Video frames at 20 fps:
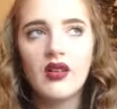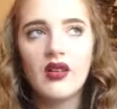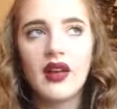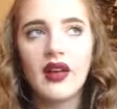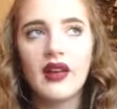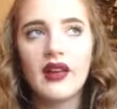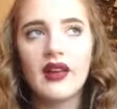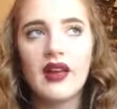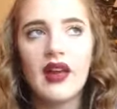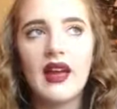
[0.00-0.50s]

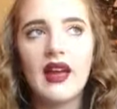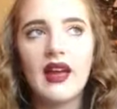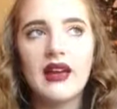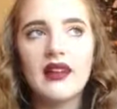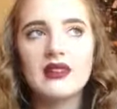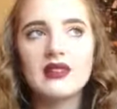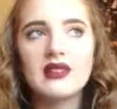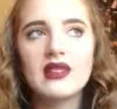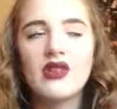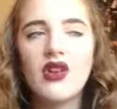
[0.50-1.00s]
Like
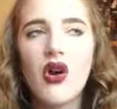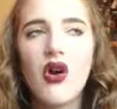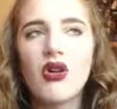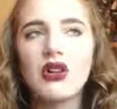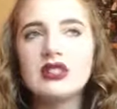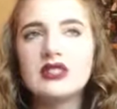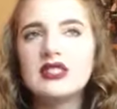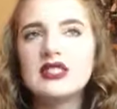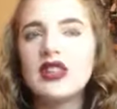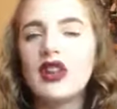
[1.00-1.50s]
it's
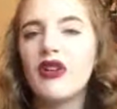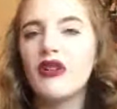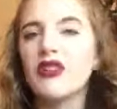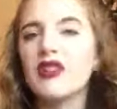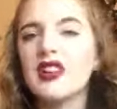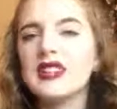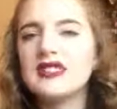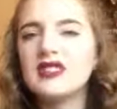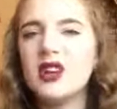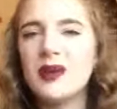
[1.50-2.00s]
not
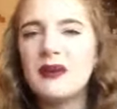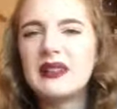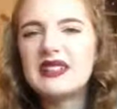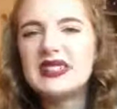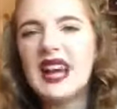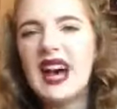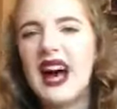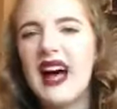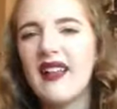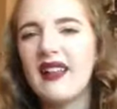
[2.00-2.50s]
silvery, it's not
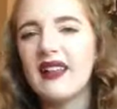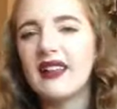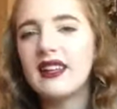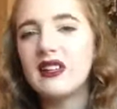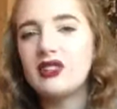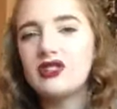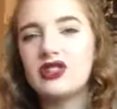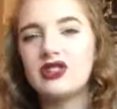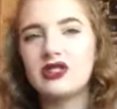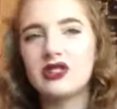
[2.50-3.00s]
metallic,
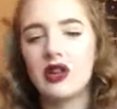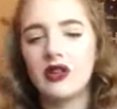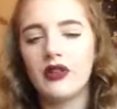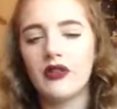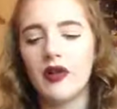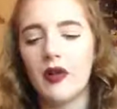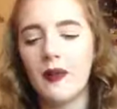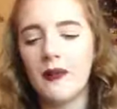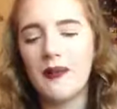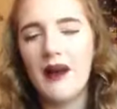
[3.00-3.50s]
it's just
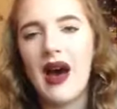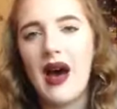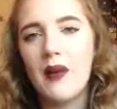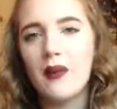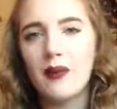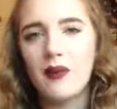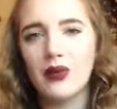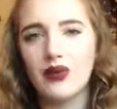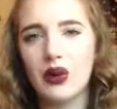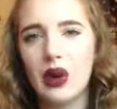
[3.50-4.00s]
sort of a
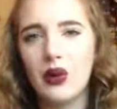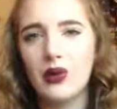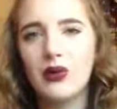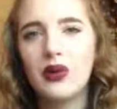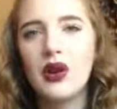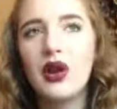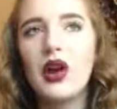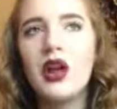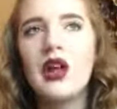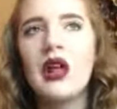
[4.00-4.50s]
matte
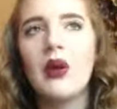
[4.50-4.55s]
brown